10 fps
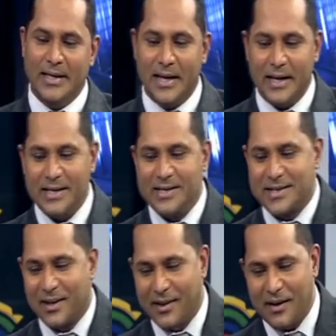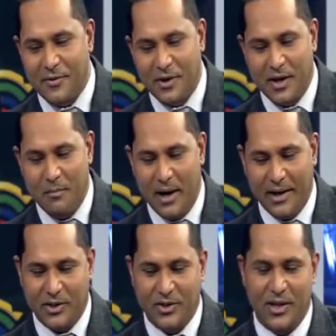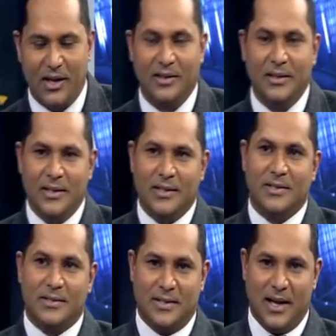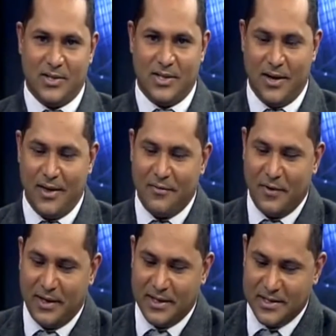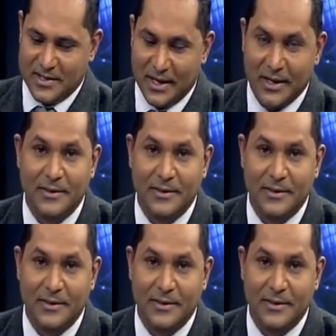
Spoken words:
year in South Africa, mind you. Now South Africa's